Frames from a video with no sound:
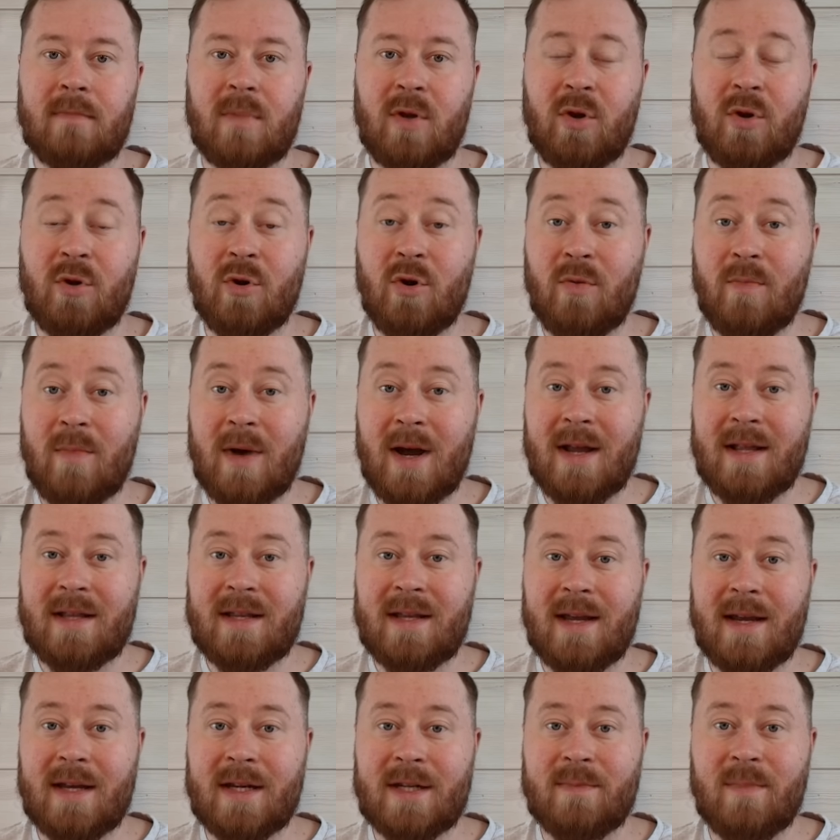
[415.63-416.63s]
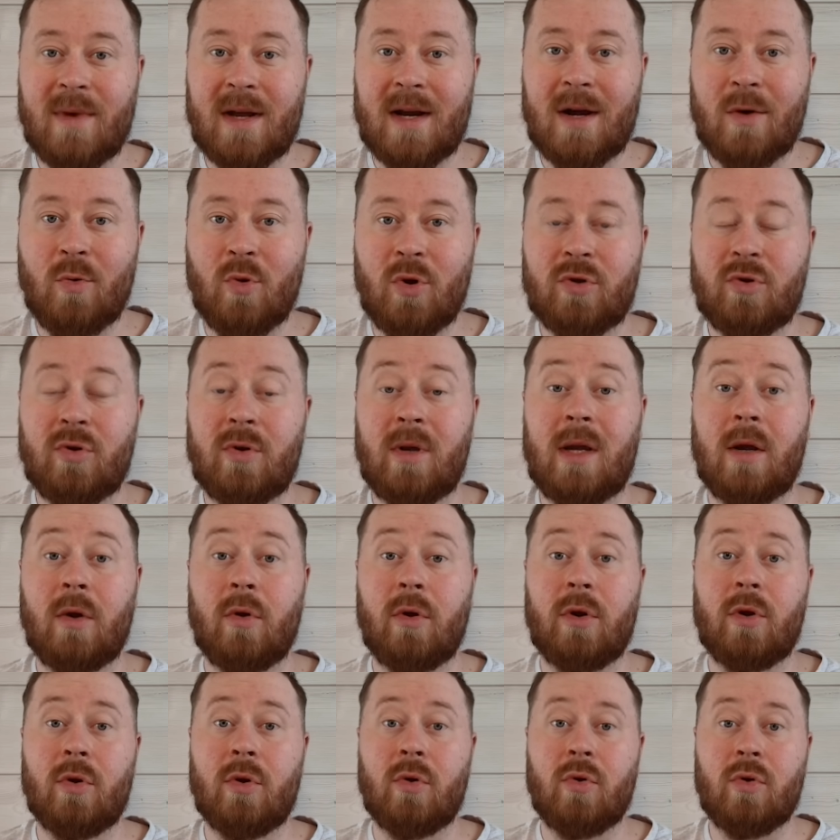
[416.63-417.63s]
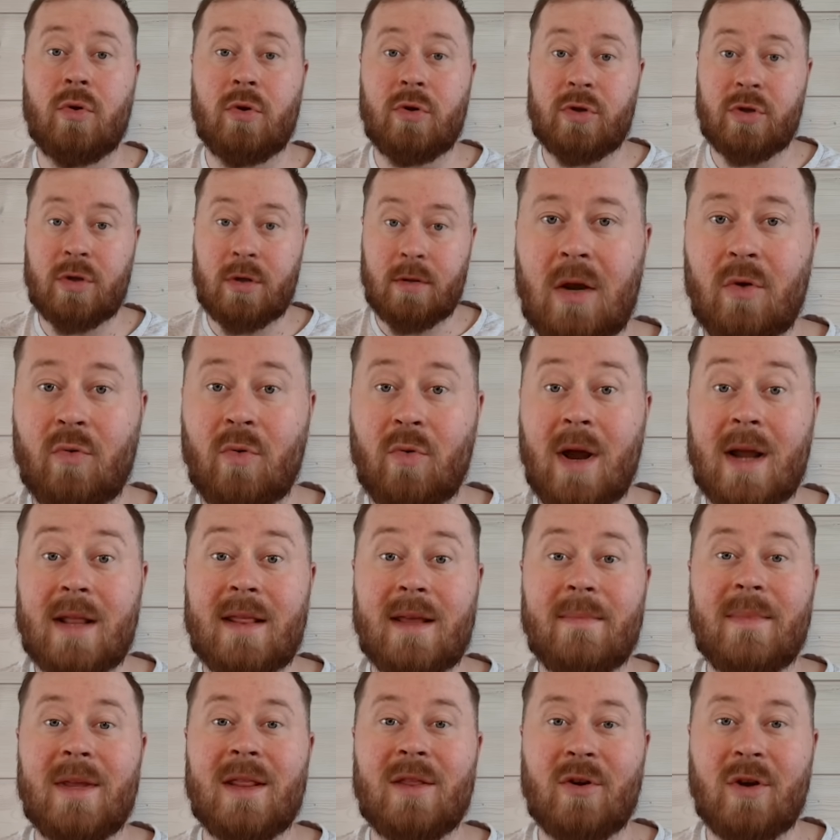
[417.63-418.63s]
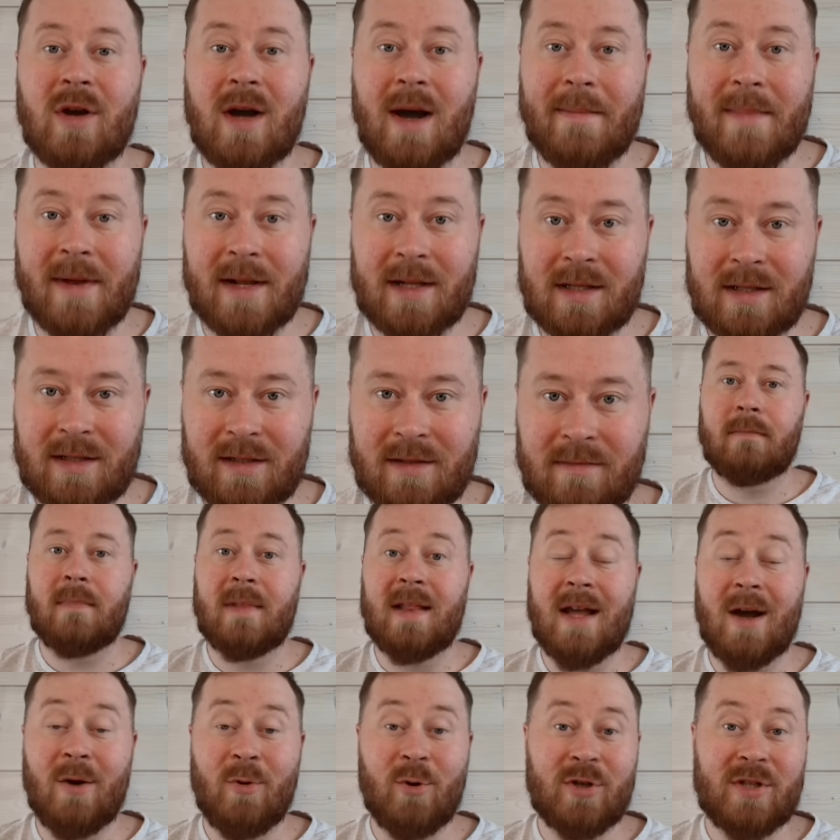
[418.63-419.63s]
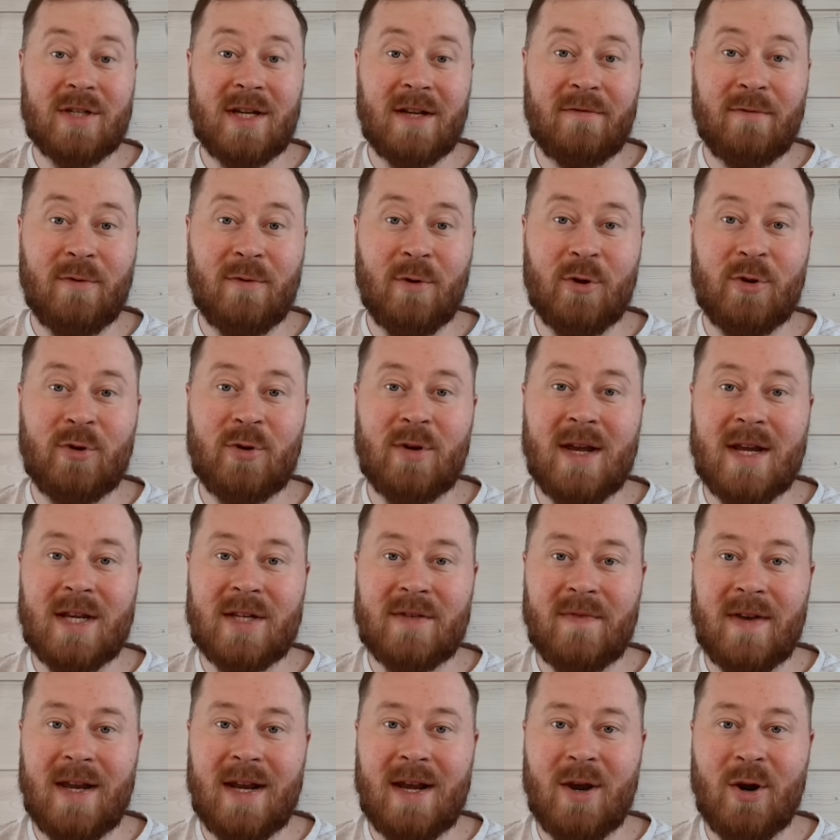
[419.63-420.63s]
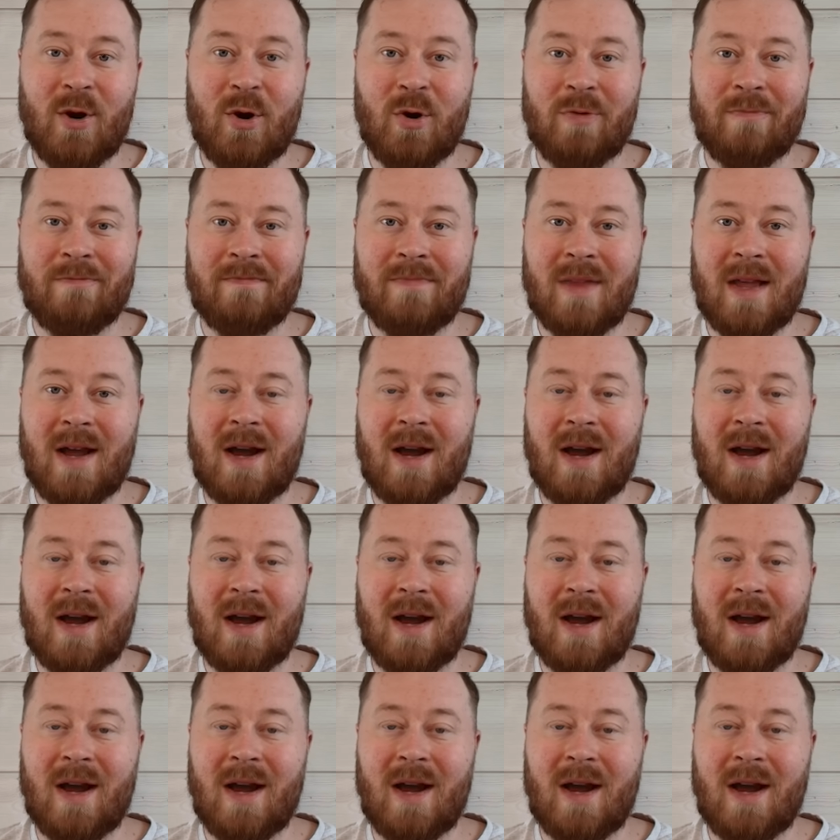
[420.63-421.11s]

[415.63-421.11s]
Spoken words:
You know my takes, but I want to hear yours. Write them in the comments. That was it for today's video.